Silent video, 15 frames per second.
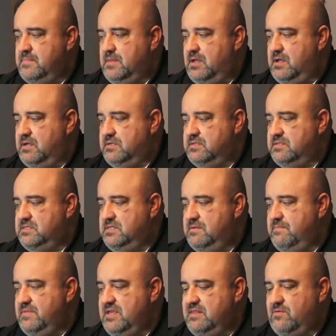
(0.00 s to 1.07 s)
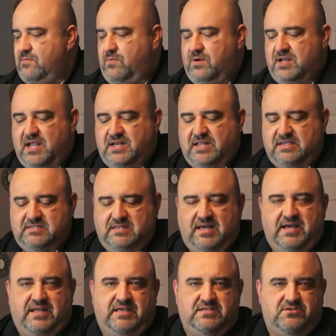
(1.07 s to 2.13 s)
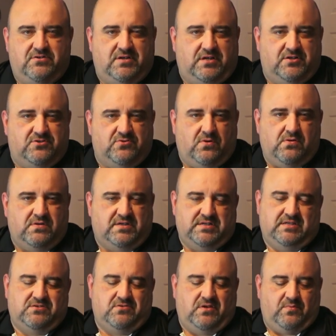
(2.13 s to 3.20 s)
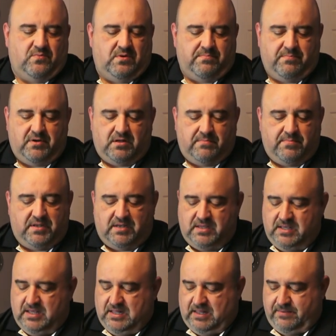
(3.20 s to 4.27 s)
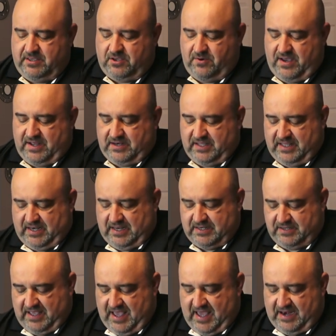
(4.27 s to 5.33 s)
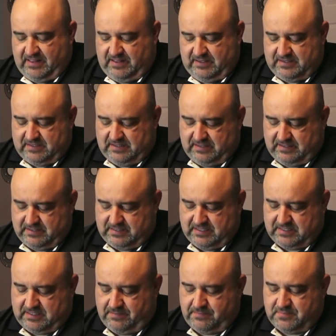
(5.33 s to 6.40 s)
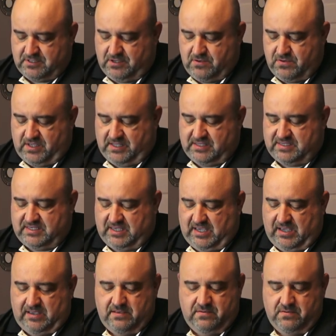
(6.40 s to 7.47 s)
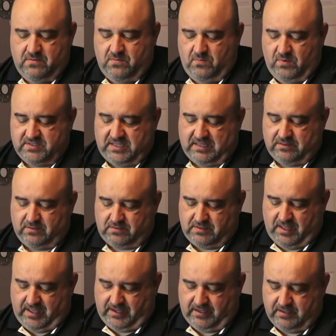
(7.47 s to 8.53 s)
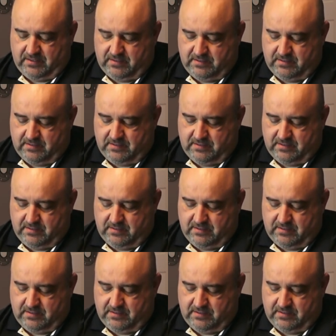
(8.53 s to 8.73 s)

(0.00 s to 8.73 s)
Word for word: Uh, to me, the one I D is a lot easier to control because it's only one bulb. But let me go ahead and get into adding these into the system so you can see what they look like.